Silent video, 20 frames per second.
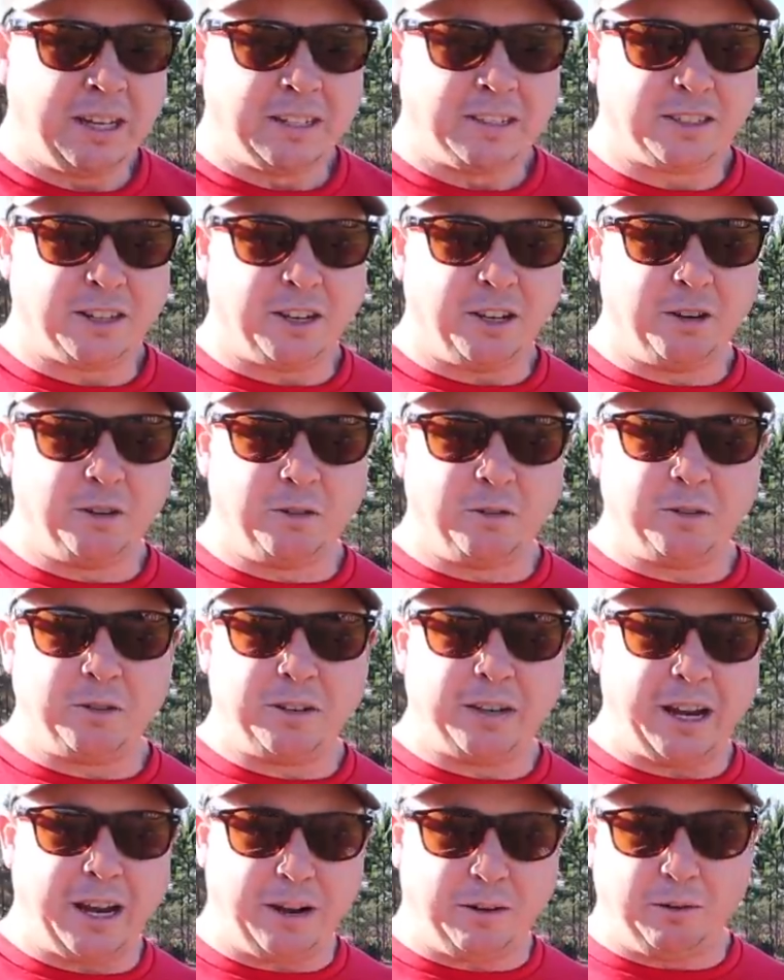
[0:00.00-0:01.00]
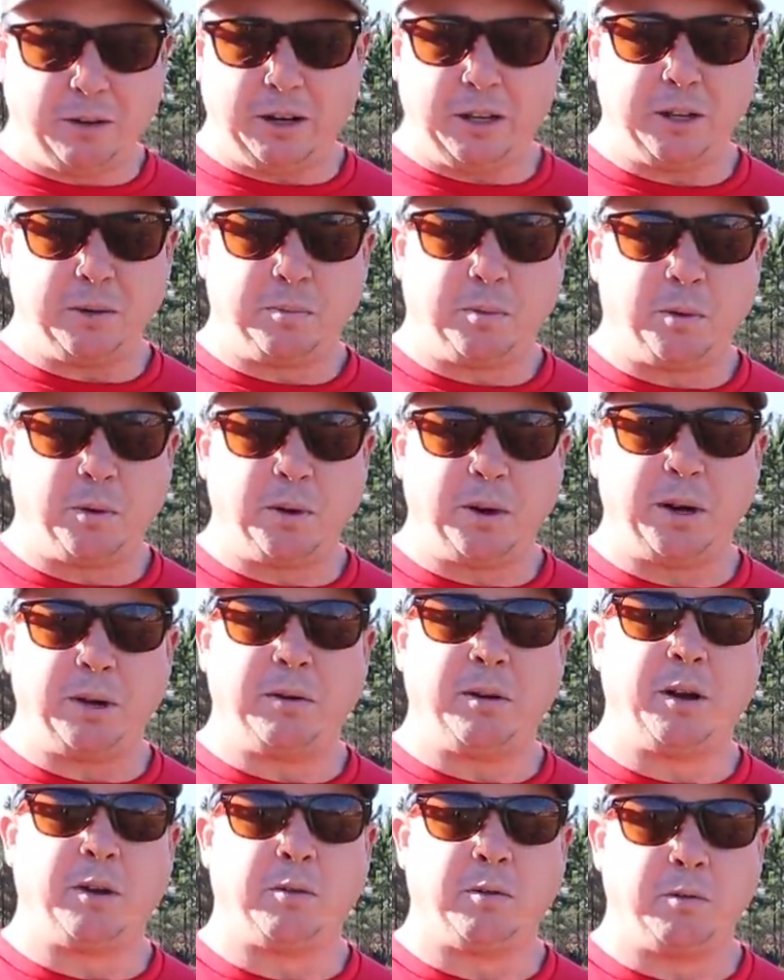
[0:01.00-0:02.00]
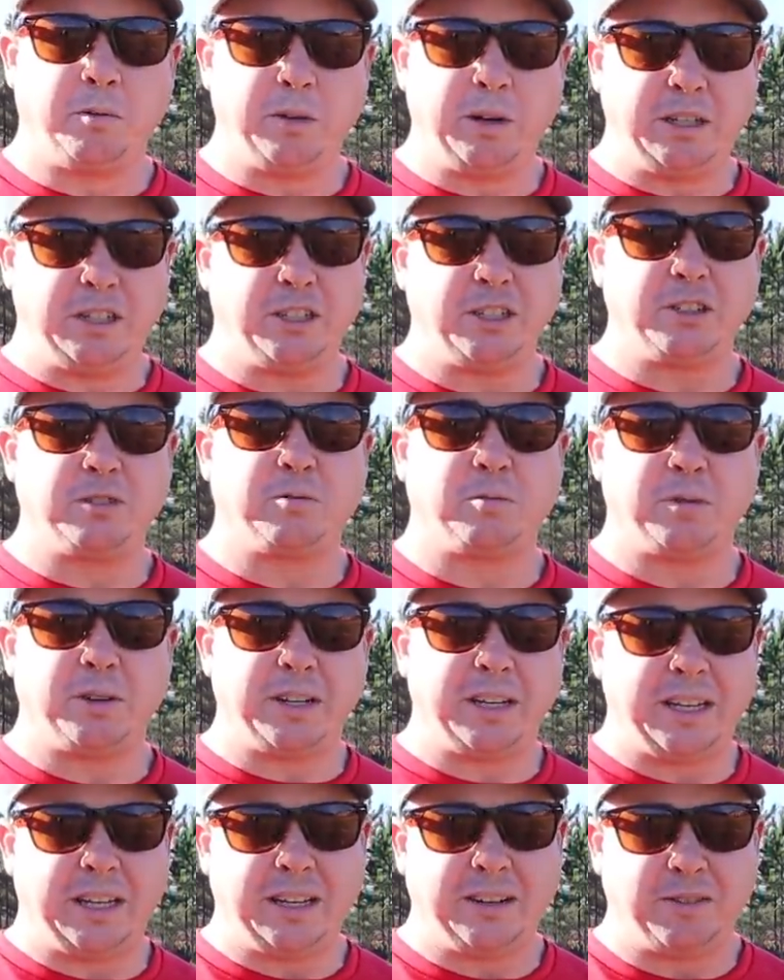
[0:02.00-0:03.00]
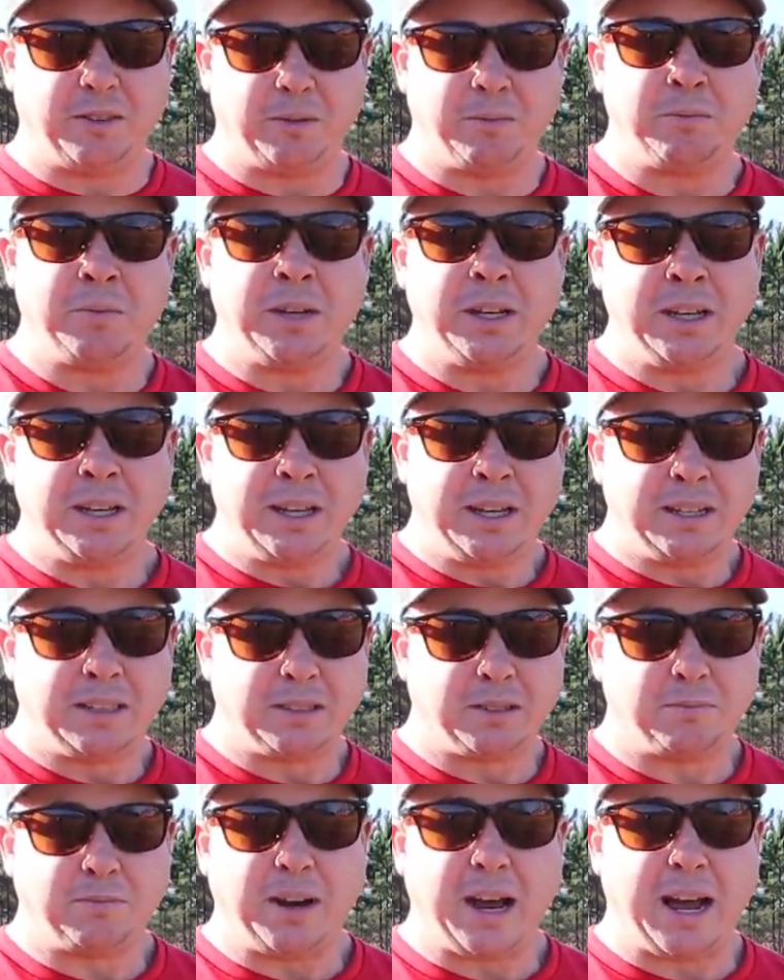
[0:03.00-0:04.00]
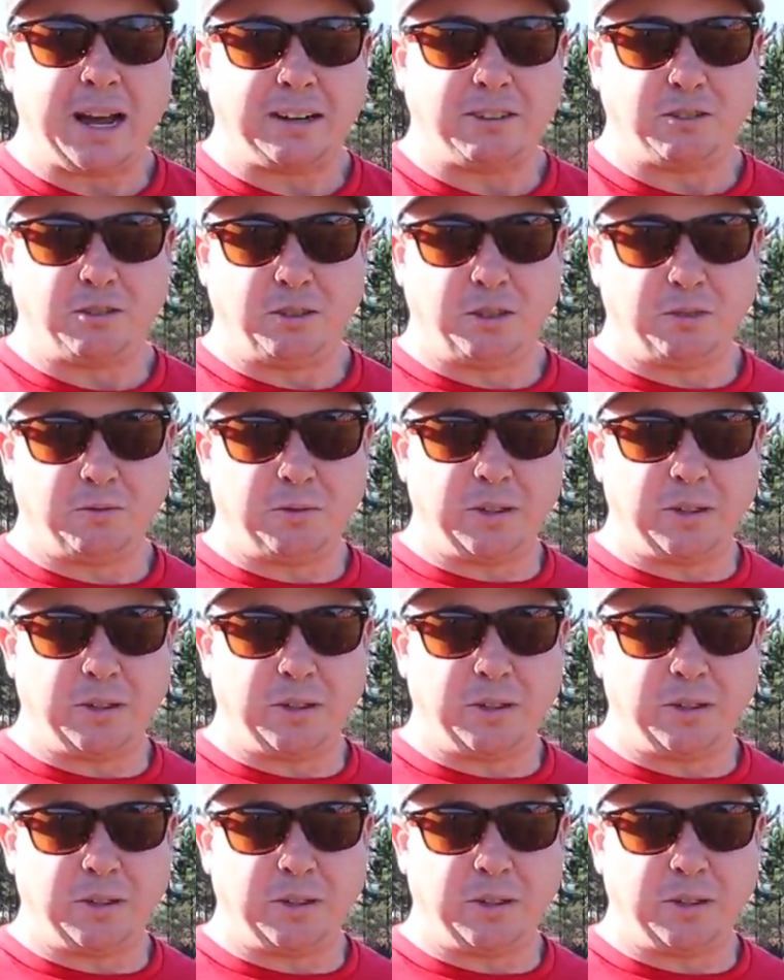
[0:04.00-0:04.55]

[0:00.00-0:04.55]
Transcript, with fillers: So now we're at the point where we just want to give them some nitrogen.